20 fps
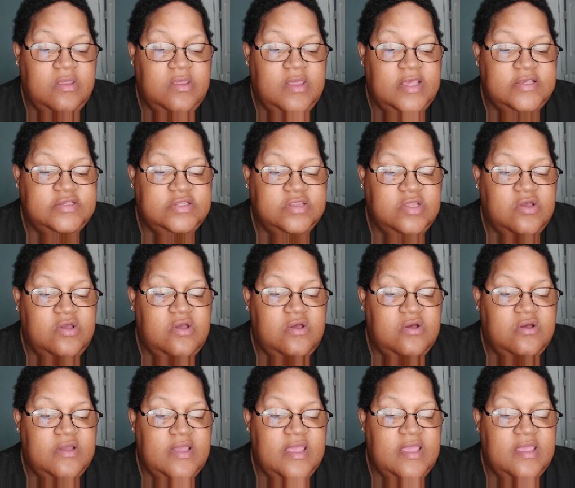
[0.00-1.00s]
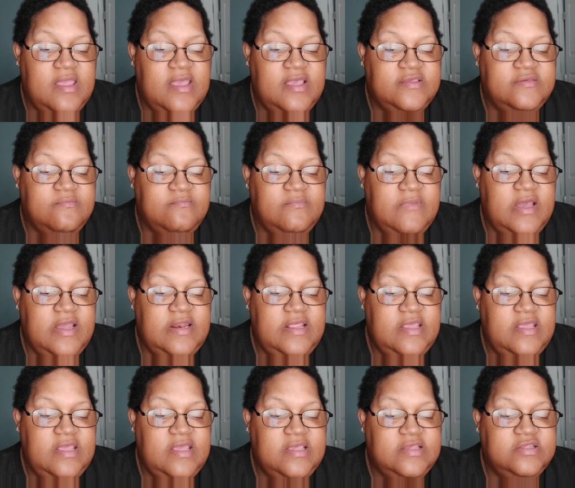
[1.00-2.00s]
As long as
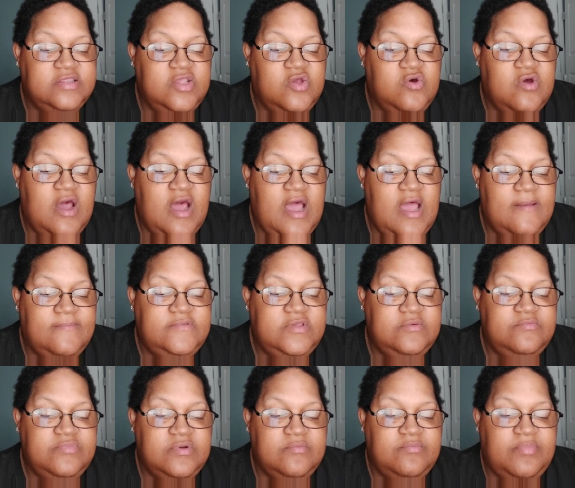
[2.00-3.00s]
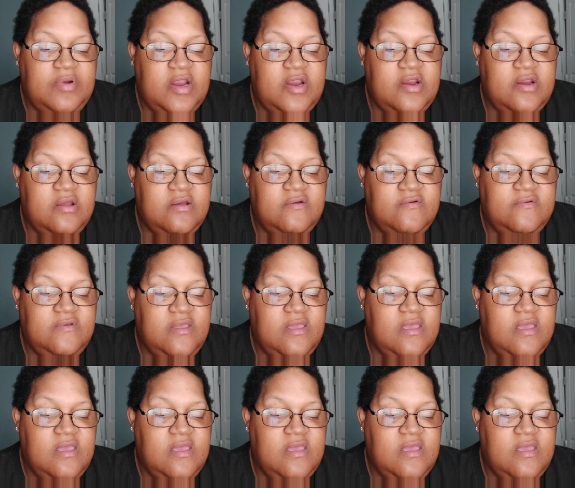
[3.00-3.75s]
money is no object, prepare